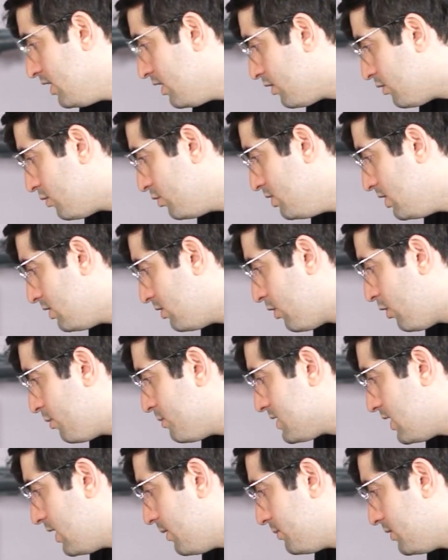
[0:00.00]
Google Chrome
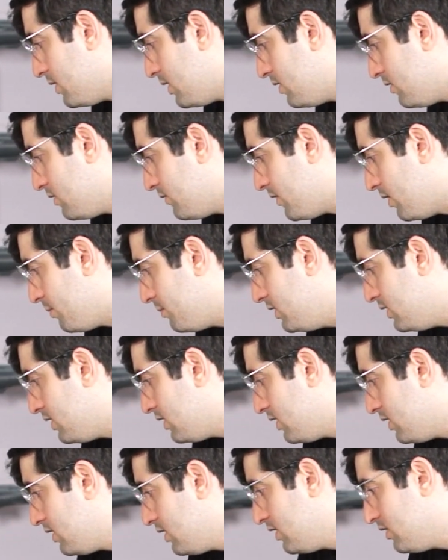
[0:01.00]
is an app download from
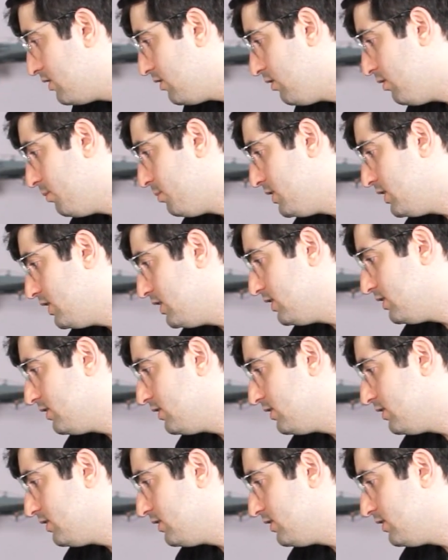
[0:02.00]
internet. Open.